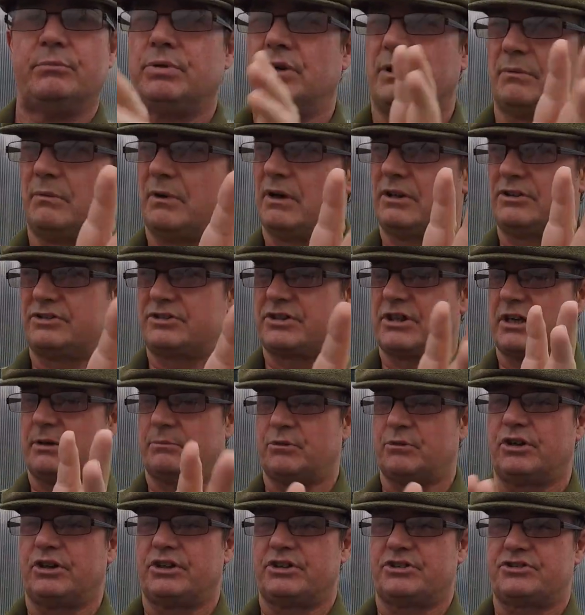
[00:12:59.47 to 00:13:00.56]
but I say I'm
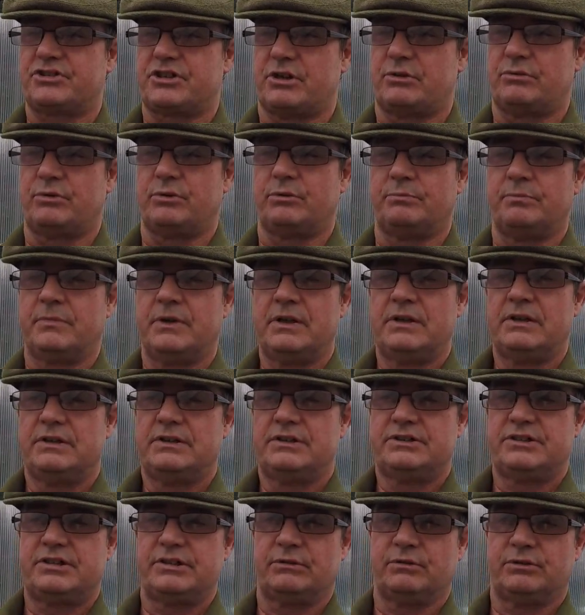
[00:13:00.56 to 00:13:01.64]
to sow them
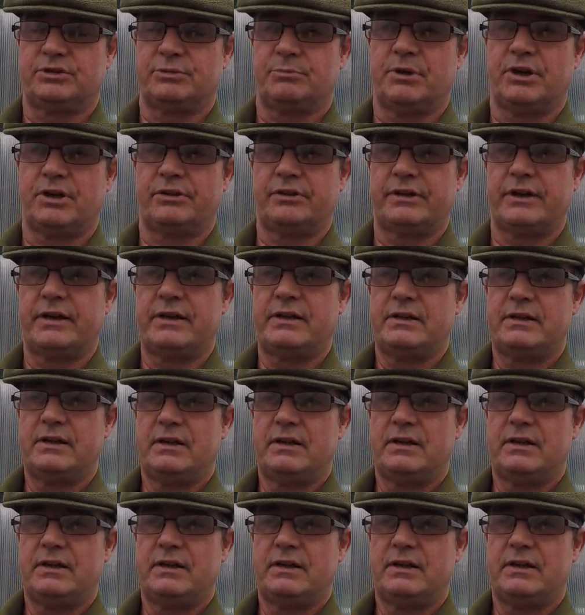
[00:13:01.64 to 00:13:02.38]
till tomorrow,